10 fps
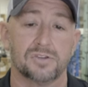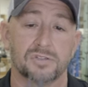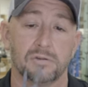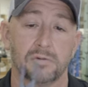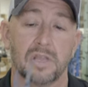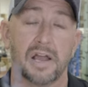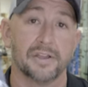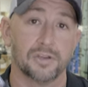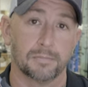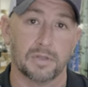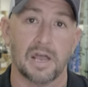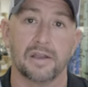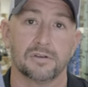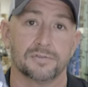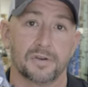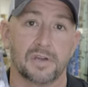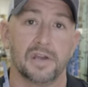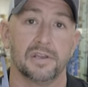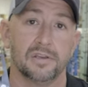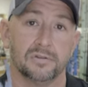just to rely on your pliers for
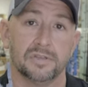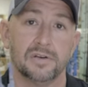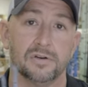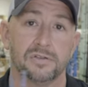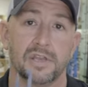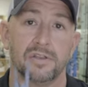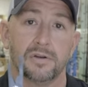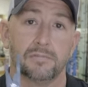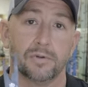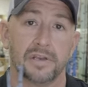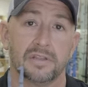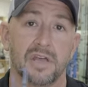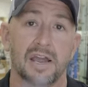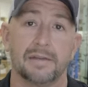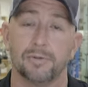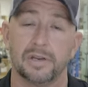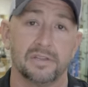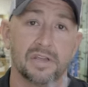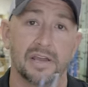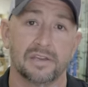cutting your leaders and your braided line. Braided
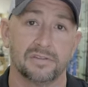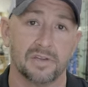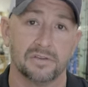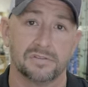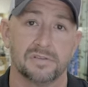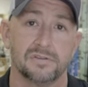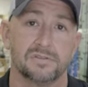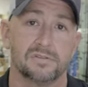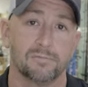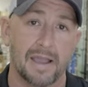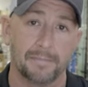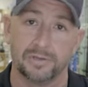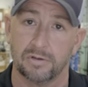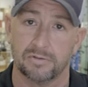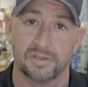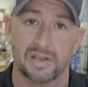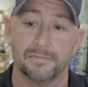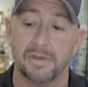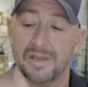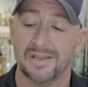line can dull scissors rapidly over
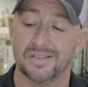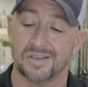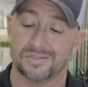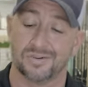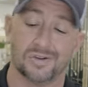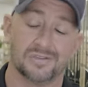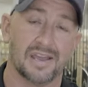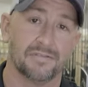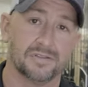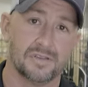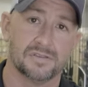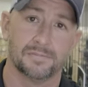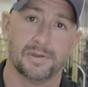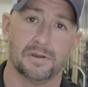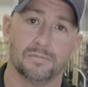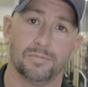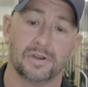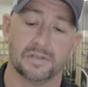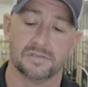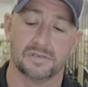time. Doesn't hurt to have a decent pair of
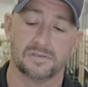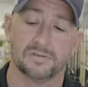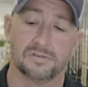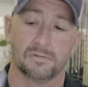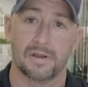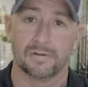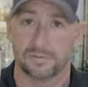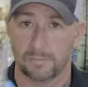braided scissors around as